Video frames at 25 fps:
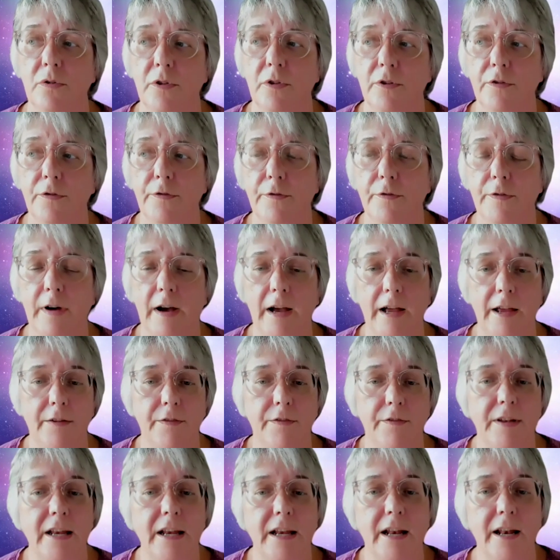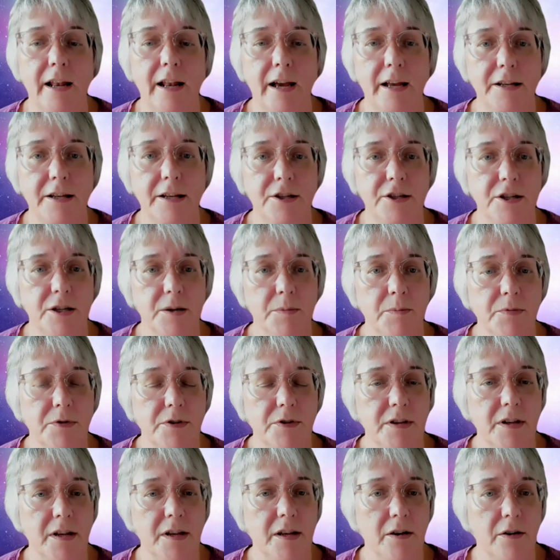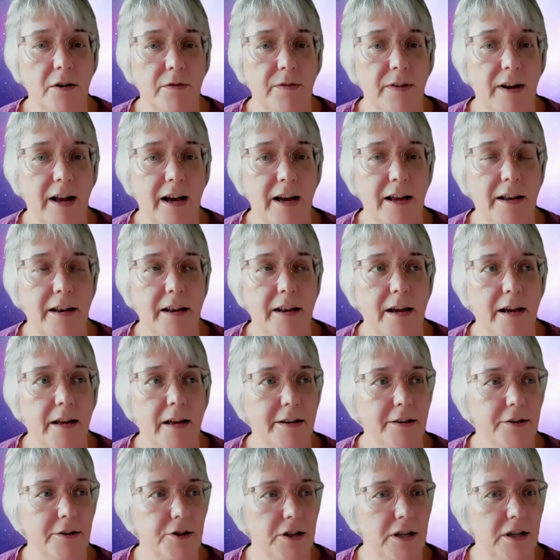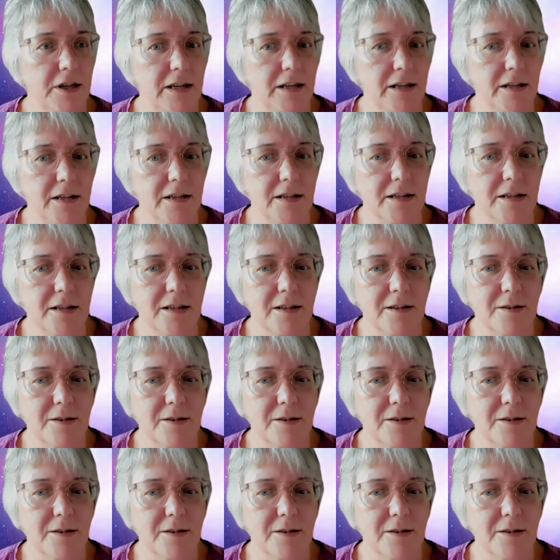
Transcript: the 5D Lightship City of Light energies.